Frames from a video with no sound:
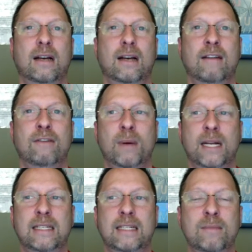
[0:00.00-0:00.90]

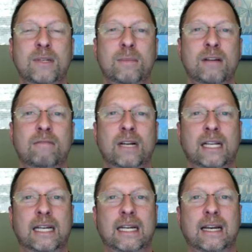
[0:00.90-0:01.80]
Everybody seemed to be
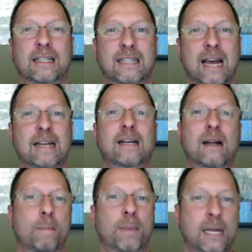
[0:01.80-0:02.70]
really excited and
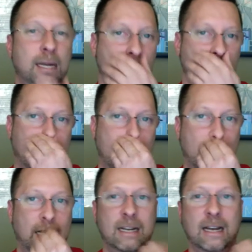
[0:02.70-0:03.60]
upbeat.
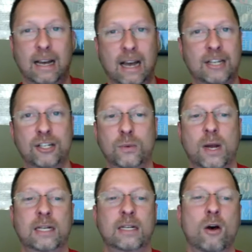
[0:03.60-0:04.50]
and I just
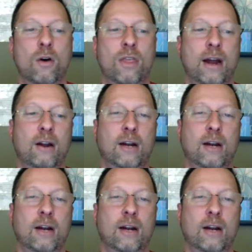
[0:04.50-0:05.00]
wanted to go there.